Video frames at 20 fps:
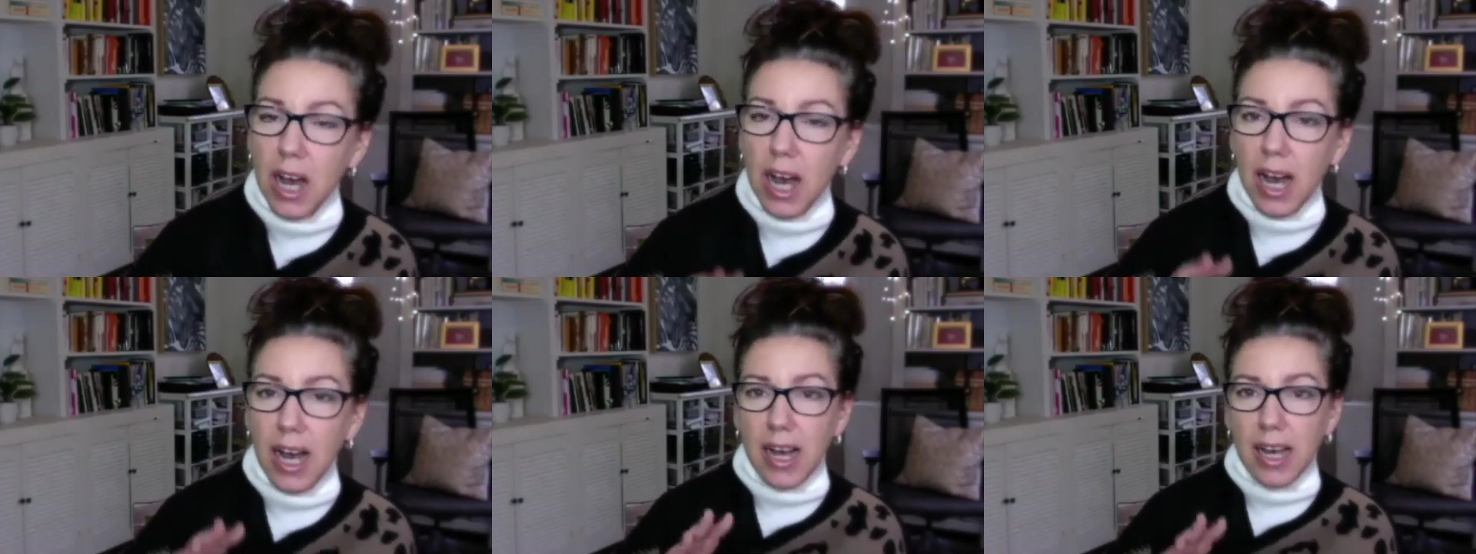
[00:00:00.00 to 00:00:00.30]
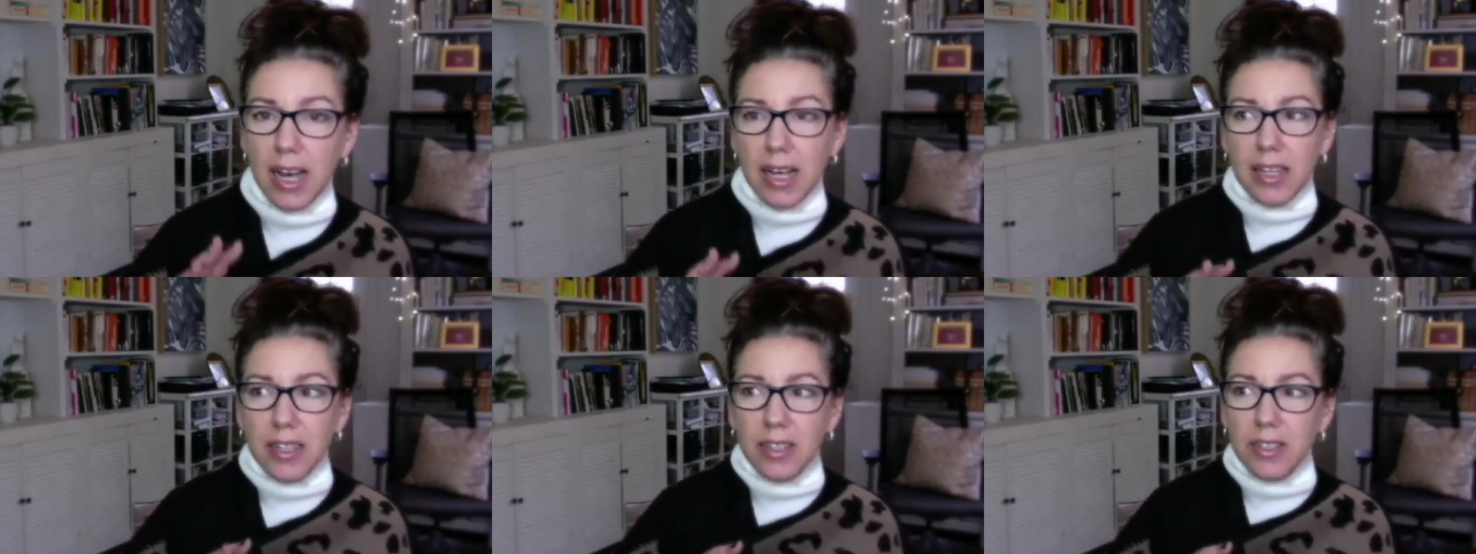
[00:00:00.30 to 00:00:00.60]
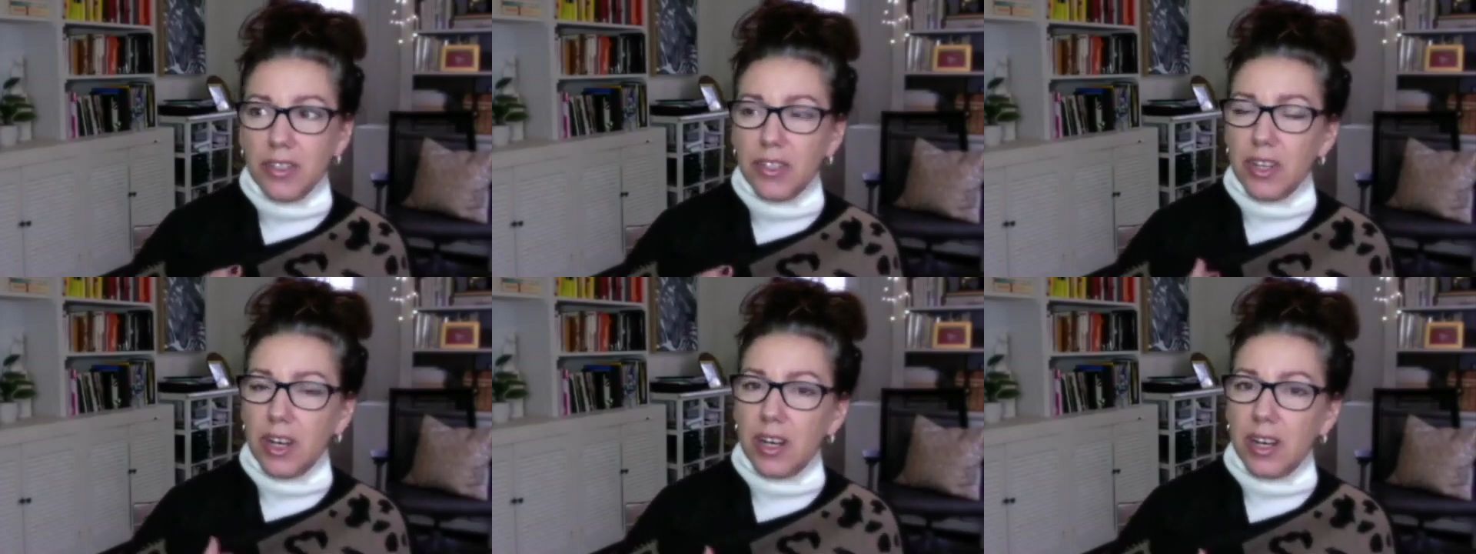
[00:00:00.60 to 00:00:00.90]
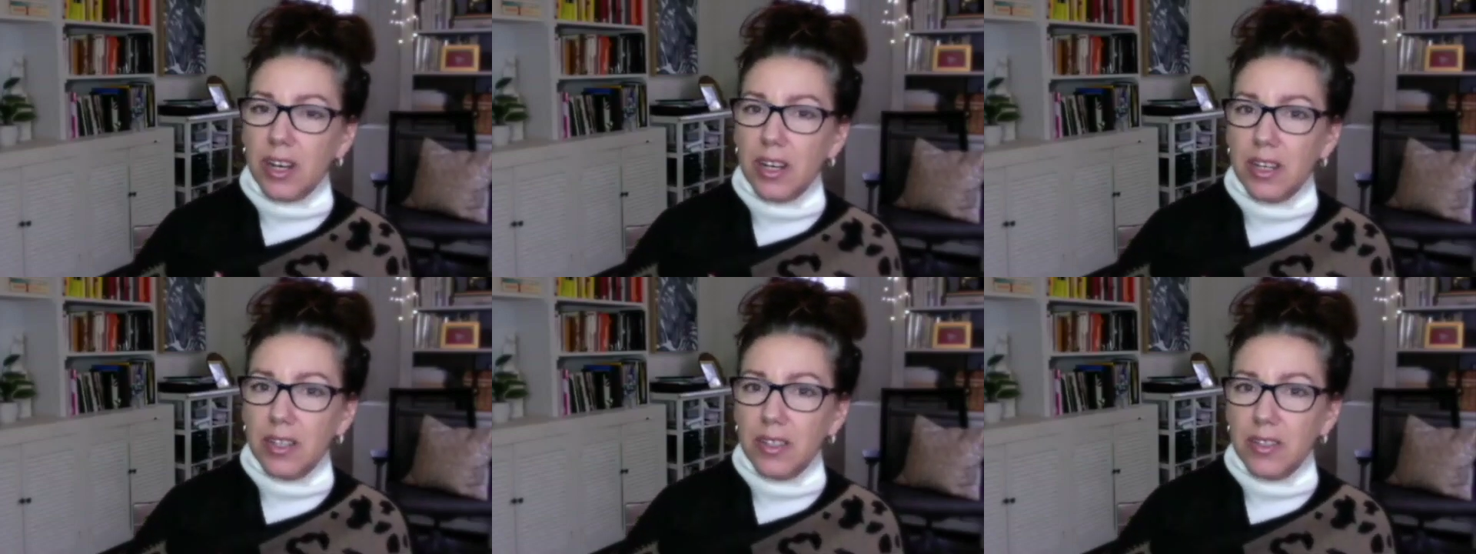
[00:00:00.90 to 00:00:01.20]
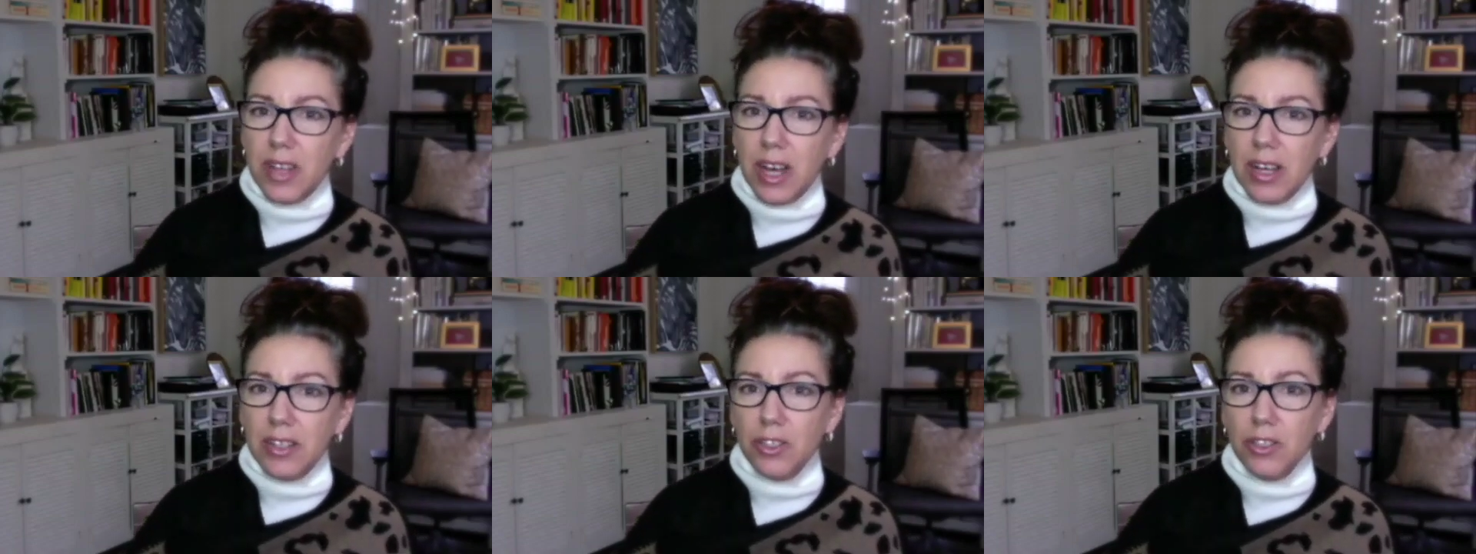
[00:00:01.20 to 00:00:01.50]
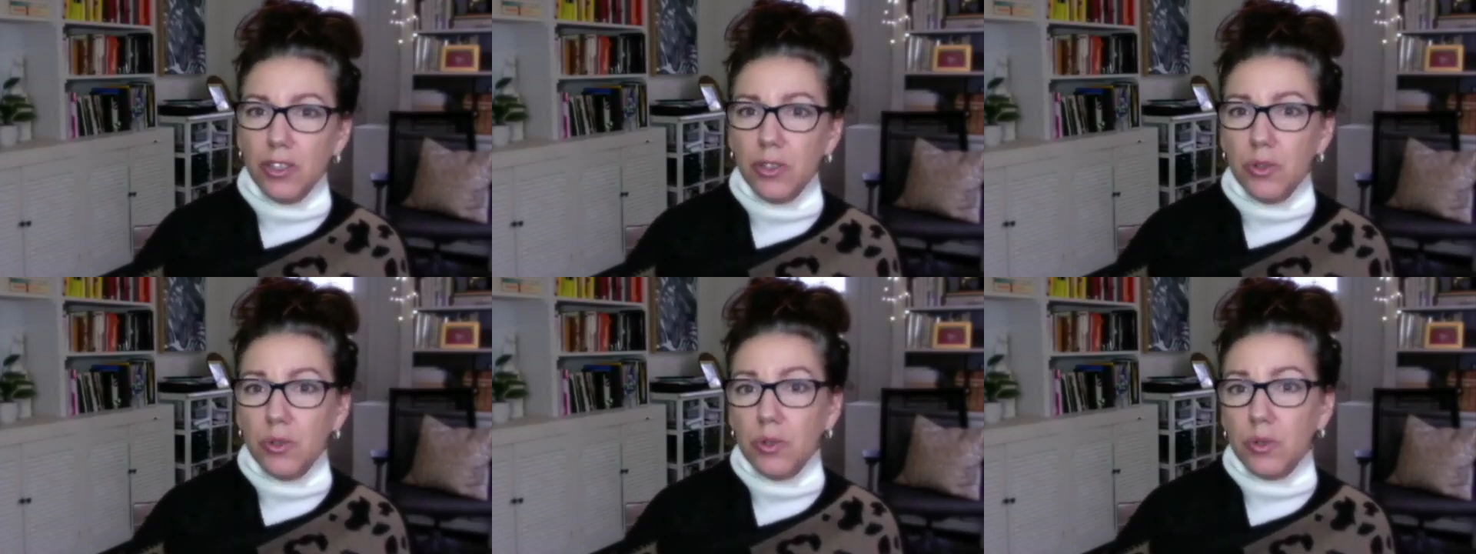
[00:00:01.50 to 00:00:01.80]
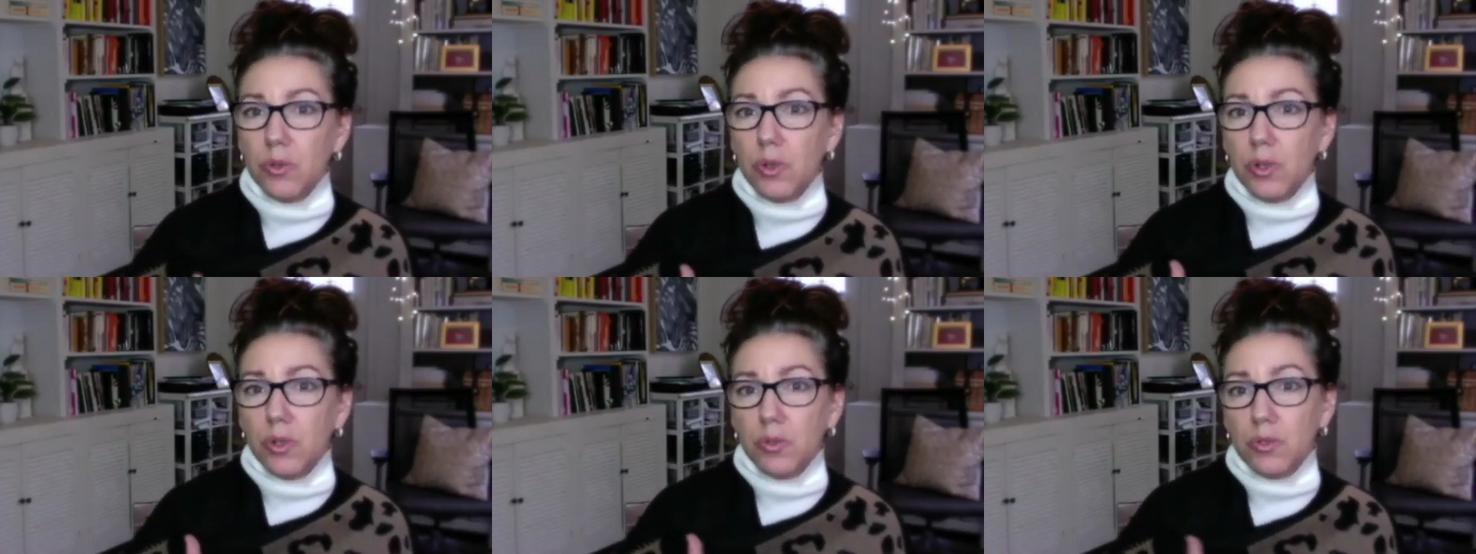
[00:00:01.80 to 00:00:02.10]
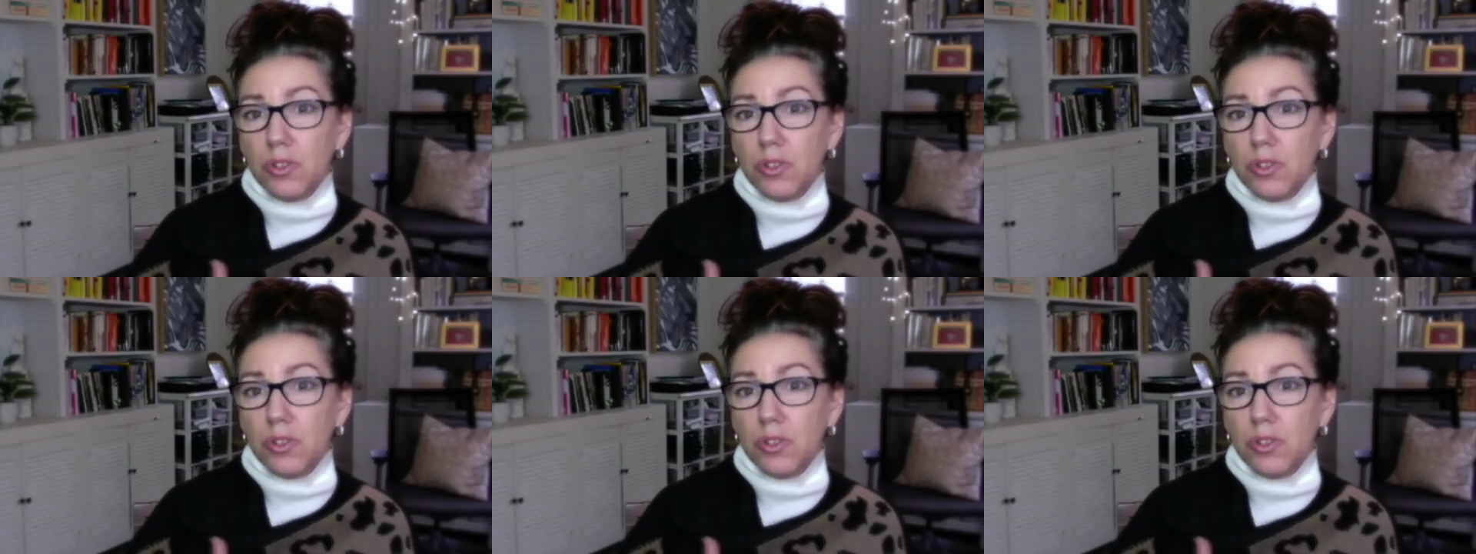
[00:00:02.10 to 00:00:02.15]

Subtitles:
and that you